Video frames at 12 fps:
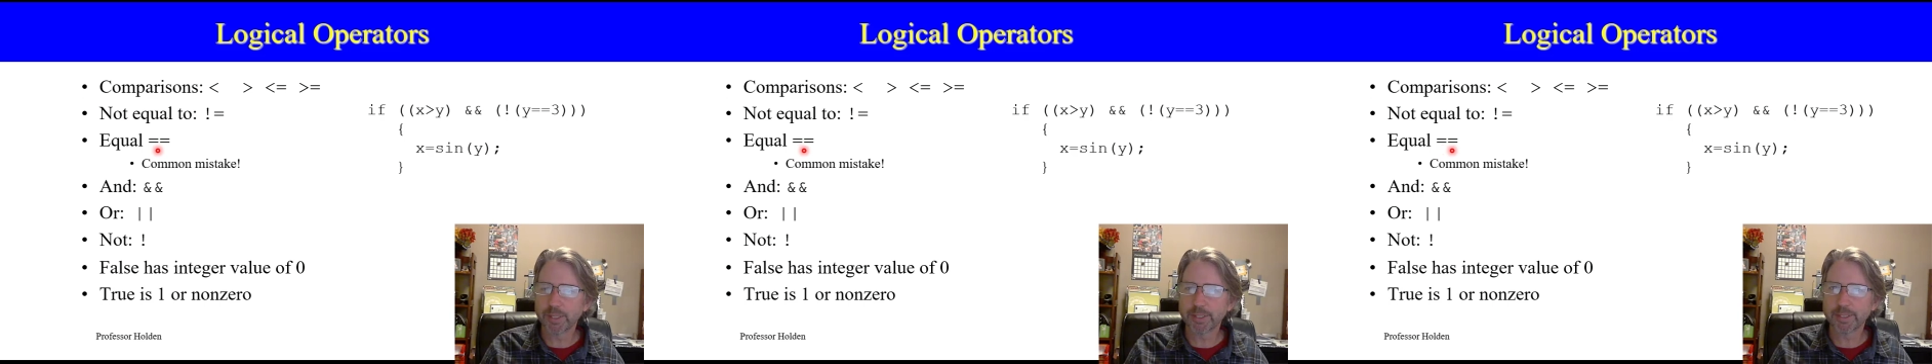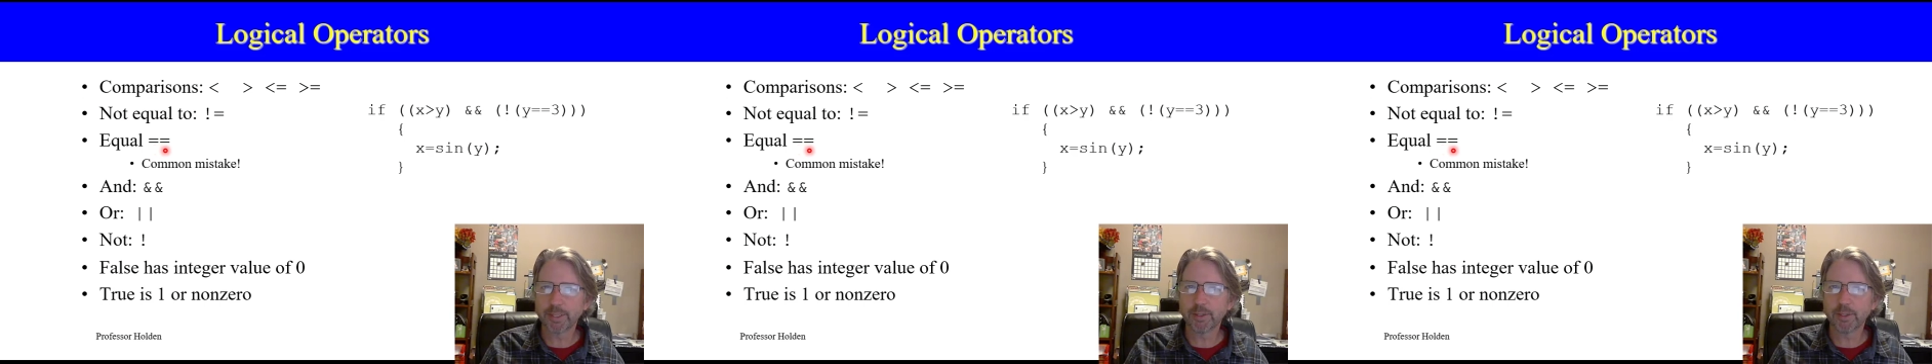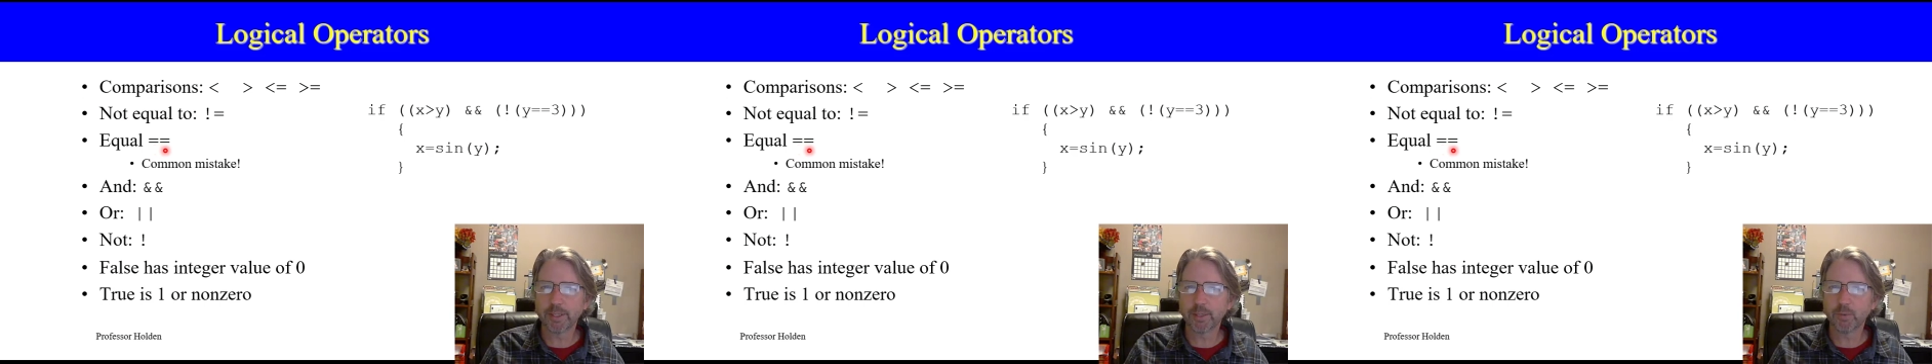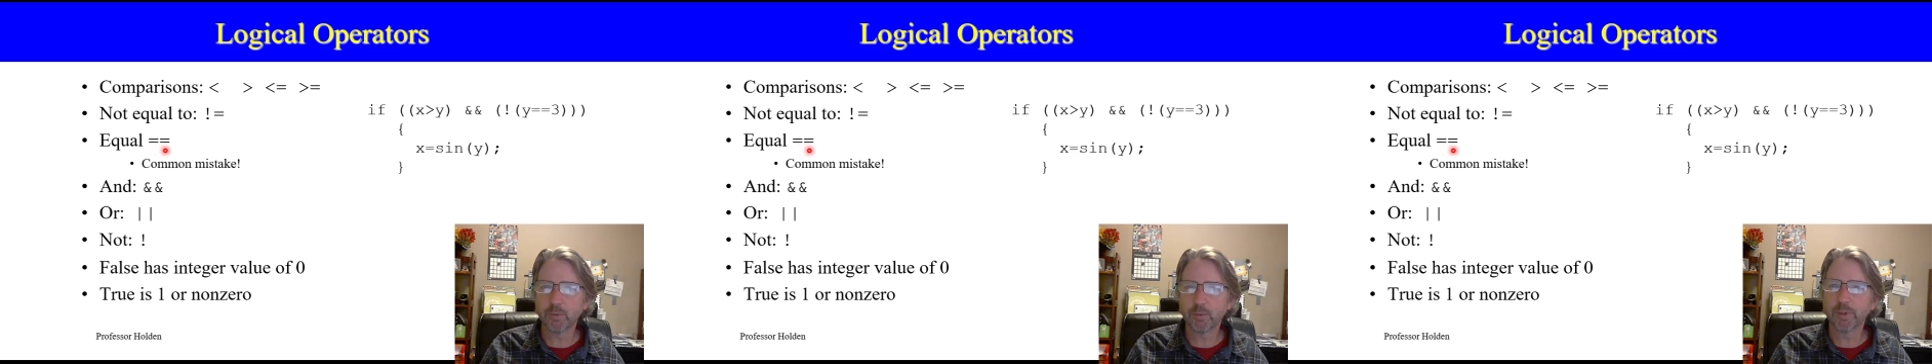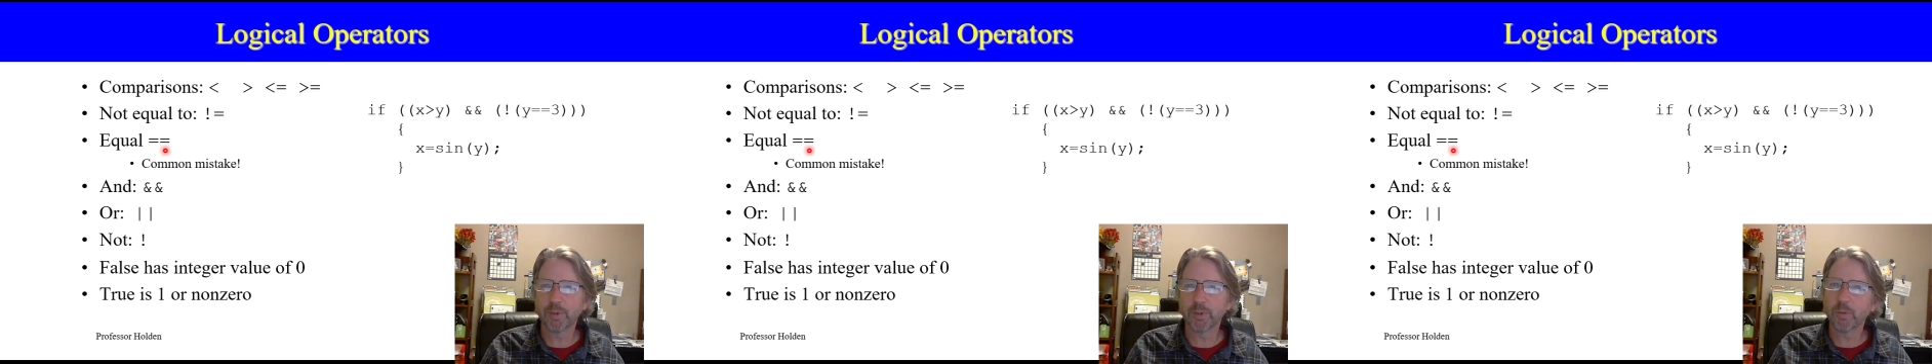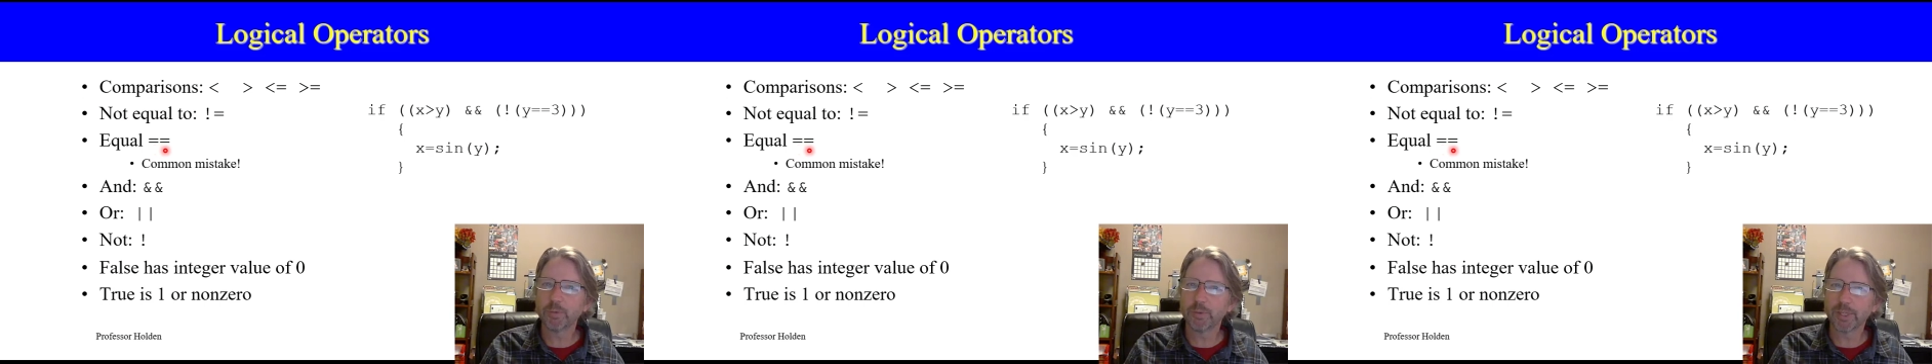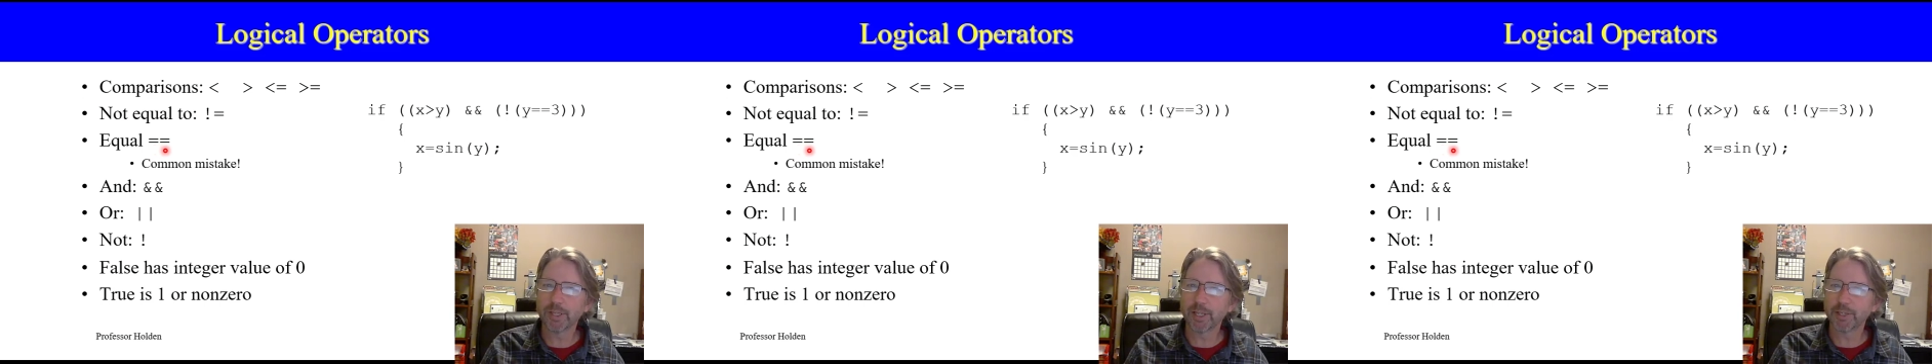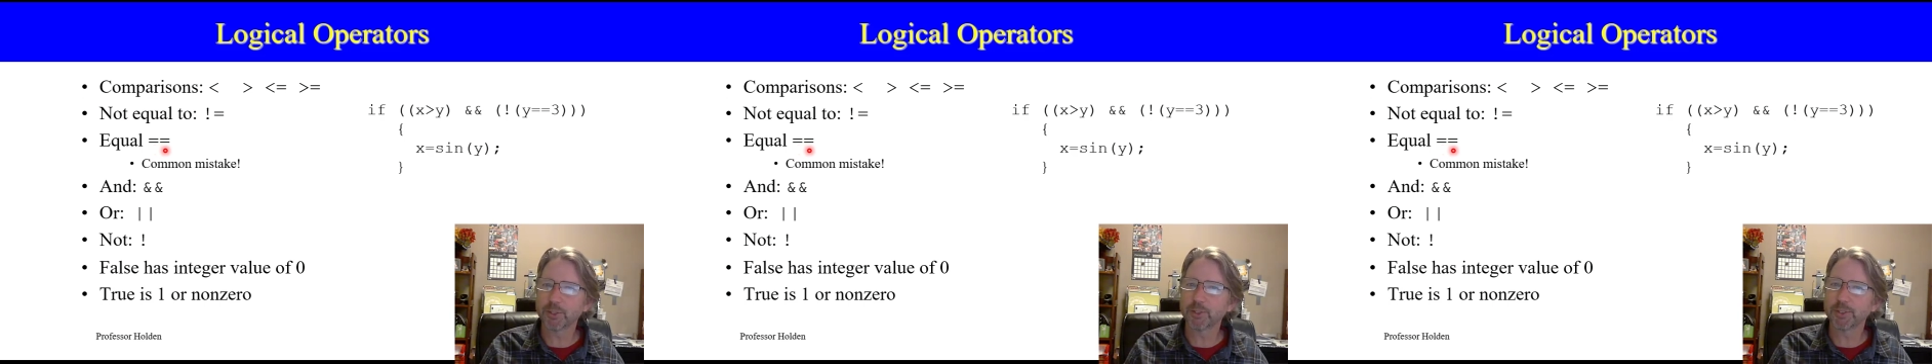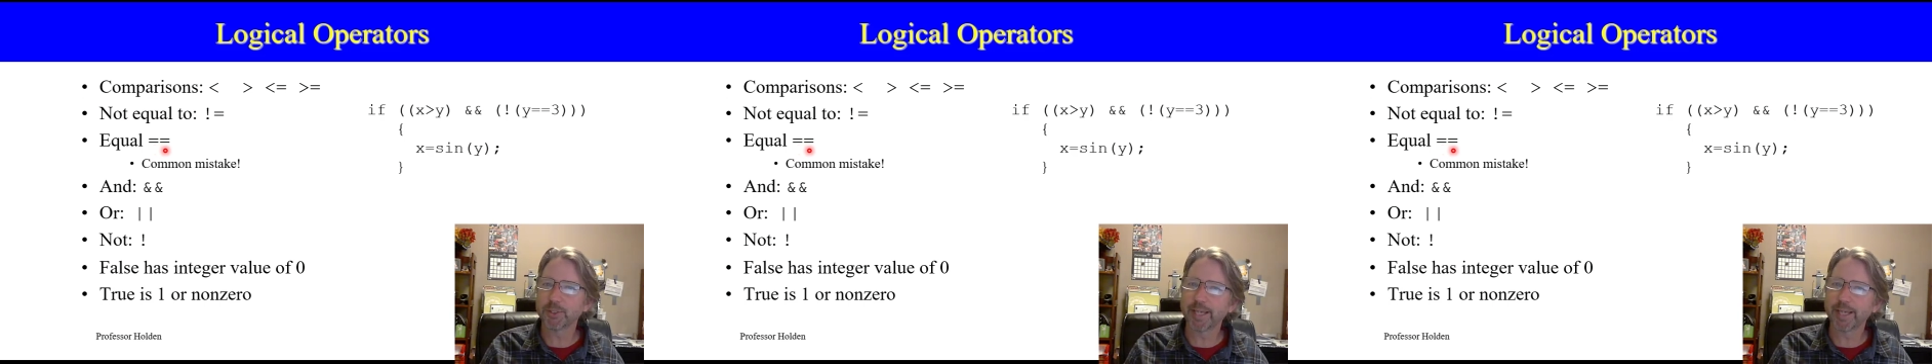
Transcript: the single equal, but it won't do the logical